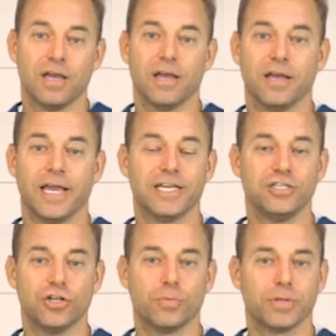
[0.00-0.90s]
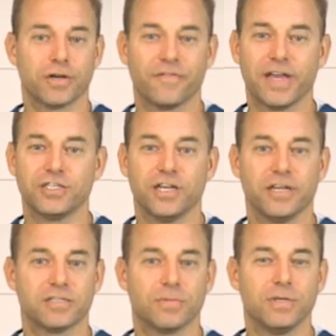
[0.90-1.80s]
As you know, plantar
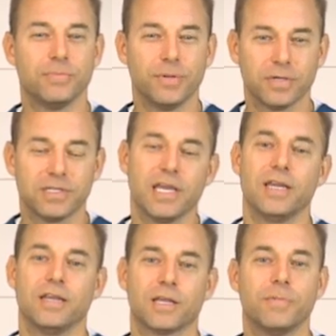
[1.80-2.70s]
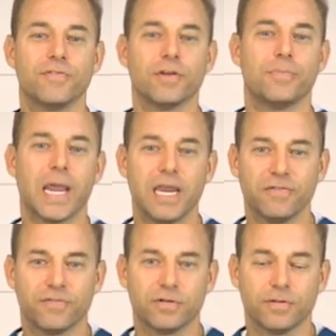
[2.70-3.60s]
fasciitis can be debilitating. It can be very
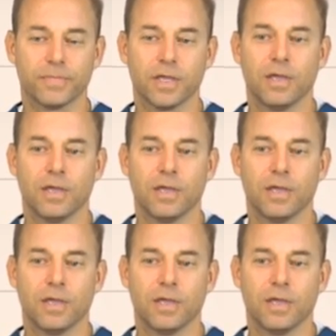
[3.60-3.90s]
painful.